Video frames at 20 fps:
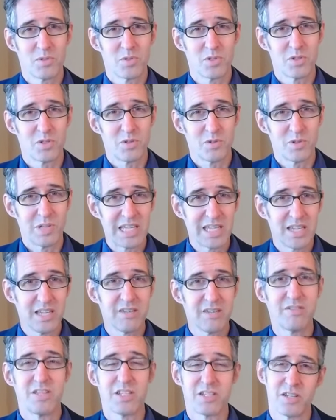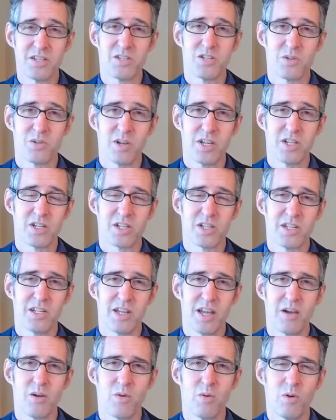To leave the situation.
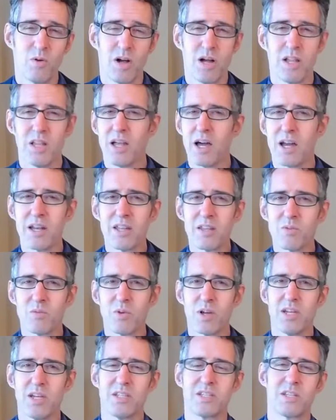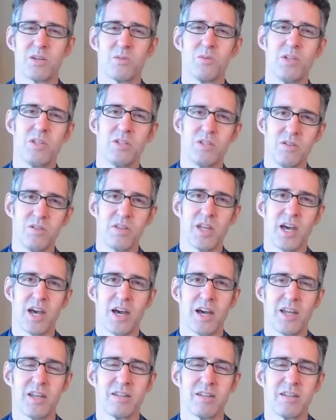Now, a lot of the ways that we do that